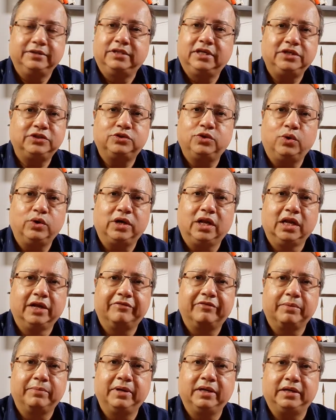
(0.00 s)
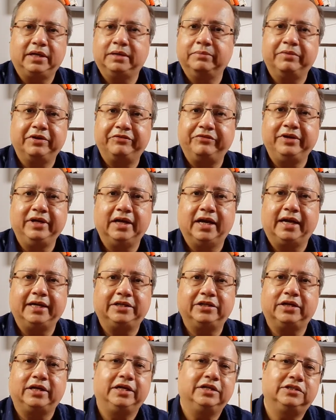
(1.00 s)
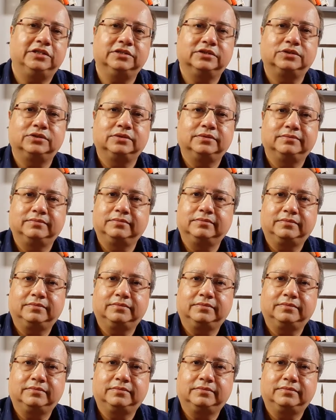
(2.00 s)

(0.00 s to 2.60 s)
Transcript: there's no deliverable in between iterations,